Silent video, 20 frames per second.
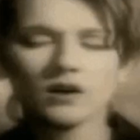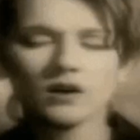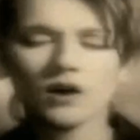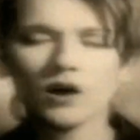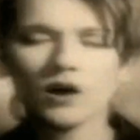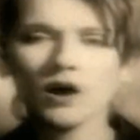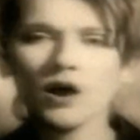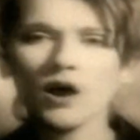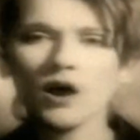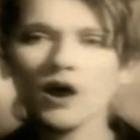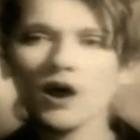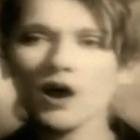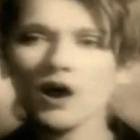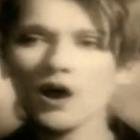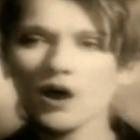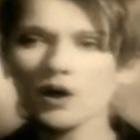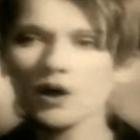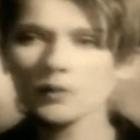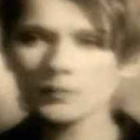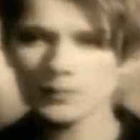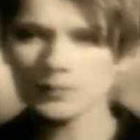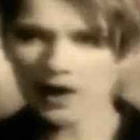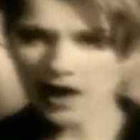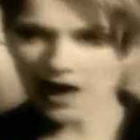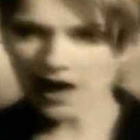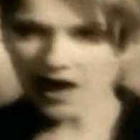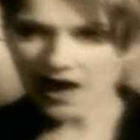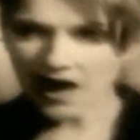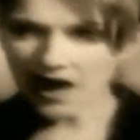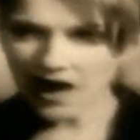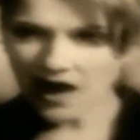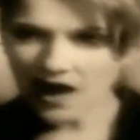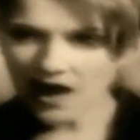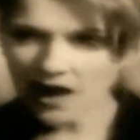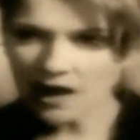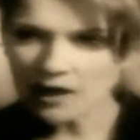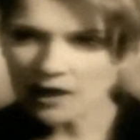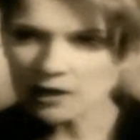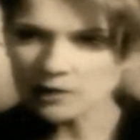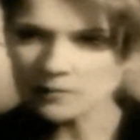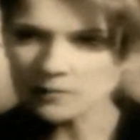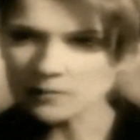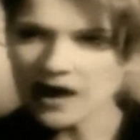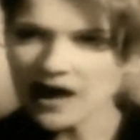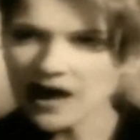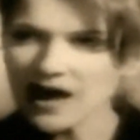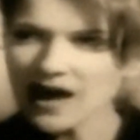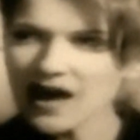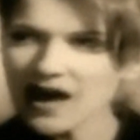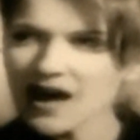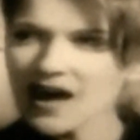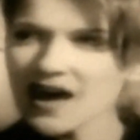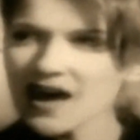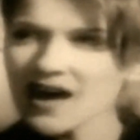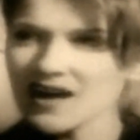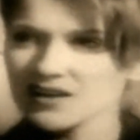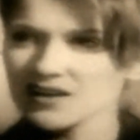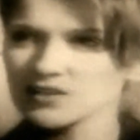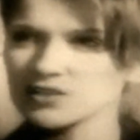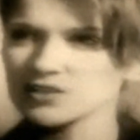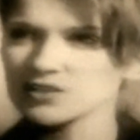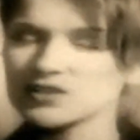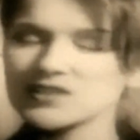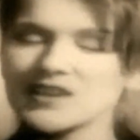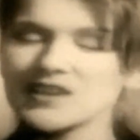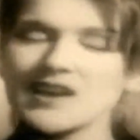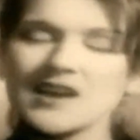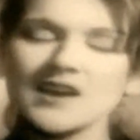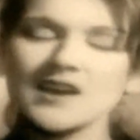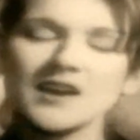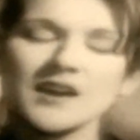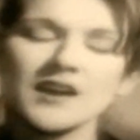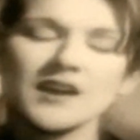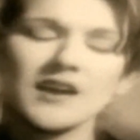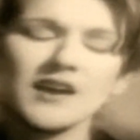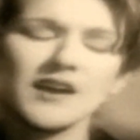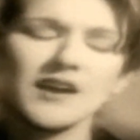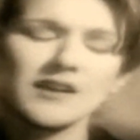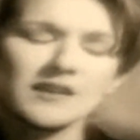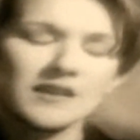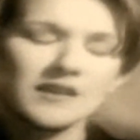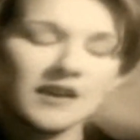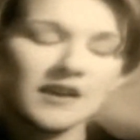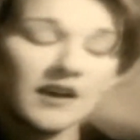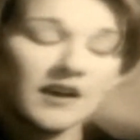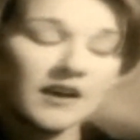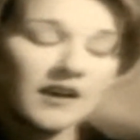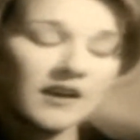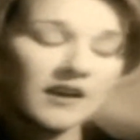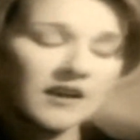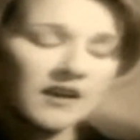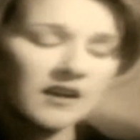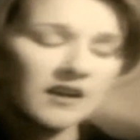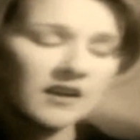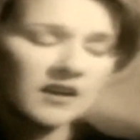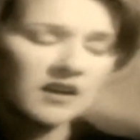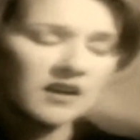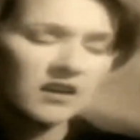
can't be by myself. I know I can't be